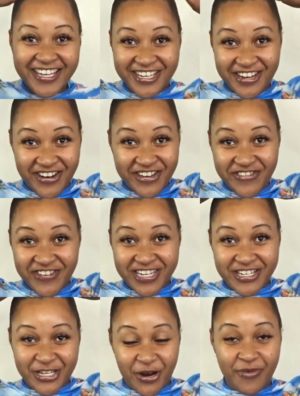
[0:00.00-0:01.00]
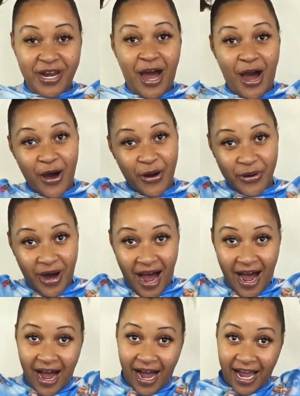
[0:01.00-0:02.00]
You can determine how
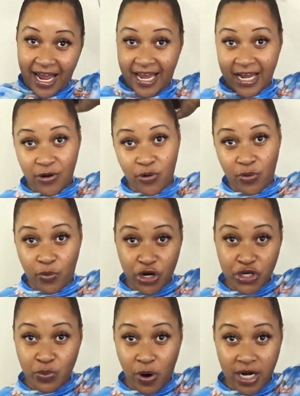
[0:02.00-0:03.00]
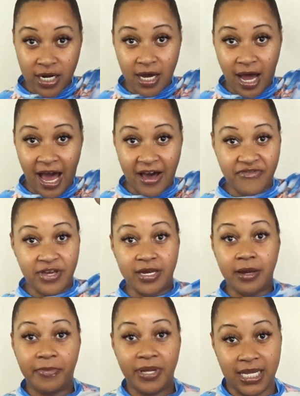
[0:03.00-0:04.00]
high or where you want to have it
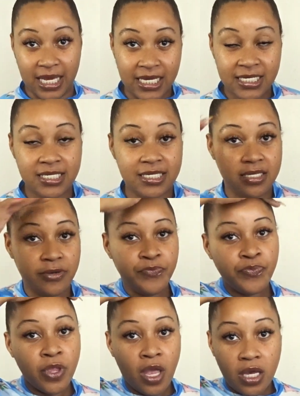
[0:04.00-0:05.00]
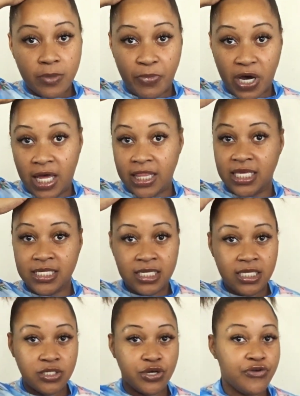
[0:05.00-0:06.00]
placed, but this
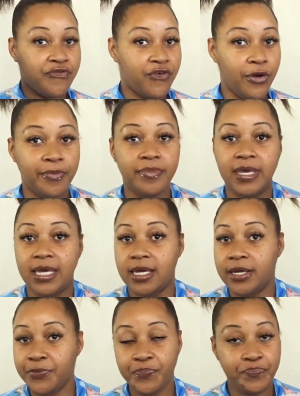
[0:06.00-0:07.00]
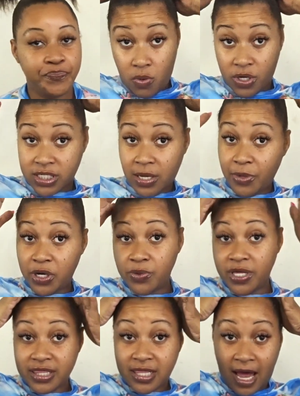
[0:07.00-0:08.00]
is good for me. Once I'm good
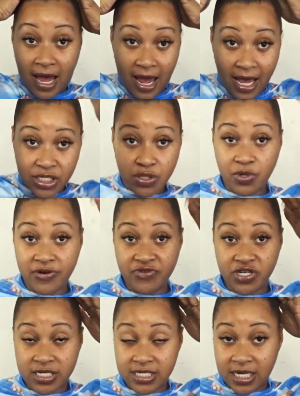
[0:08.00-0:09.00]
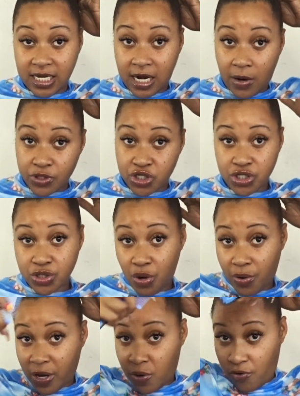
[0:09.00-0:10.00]
with that, as you would have just seen, I was just
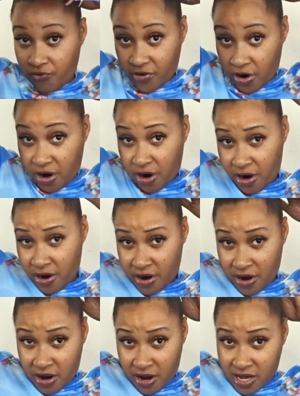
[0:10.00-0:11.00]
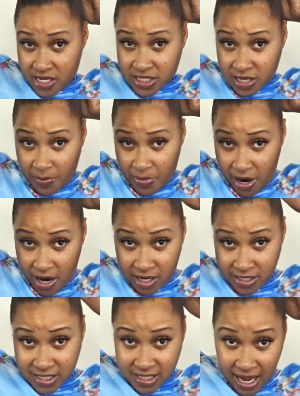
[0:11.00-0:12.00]
going over some
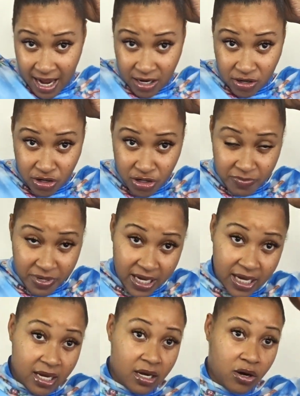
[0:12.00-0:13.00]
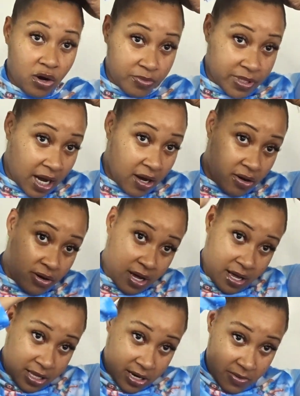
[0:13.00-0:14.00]
parts that could be combed out
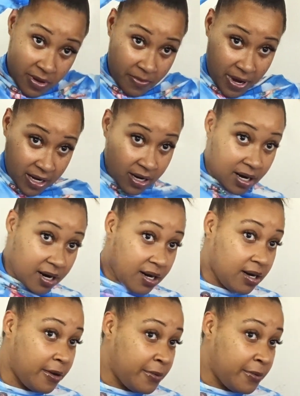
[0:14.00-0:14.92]
a little bit better,